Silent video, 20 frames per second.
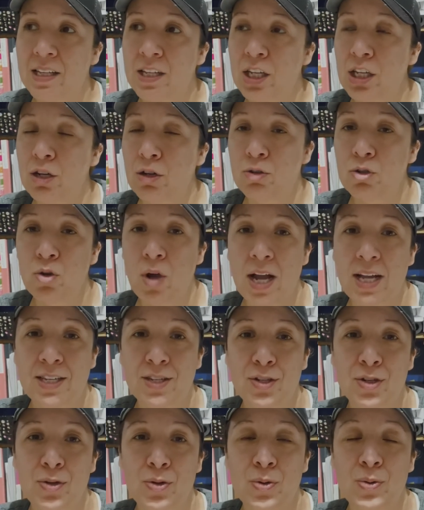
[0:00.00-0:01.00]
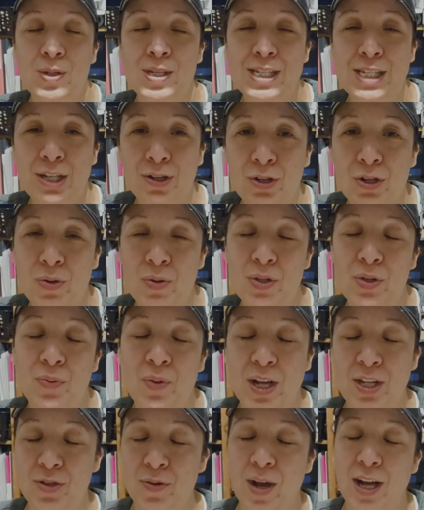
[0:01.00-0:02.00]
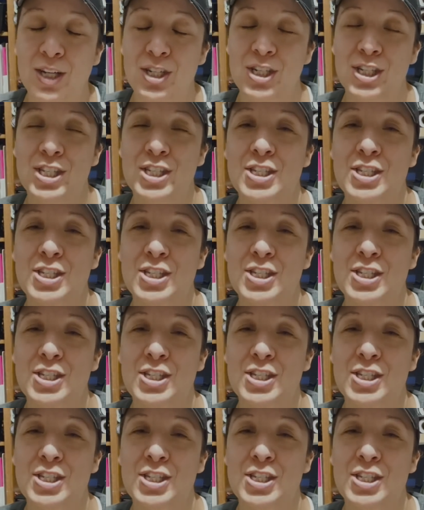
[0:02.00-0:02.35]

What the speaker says: you know, try to steer you in the right direction.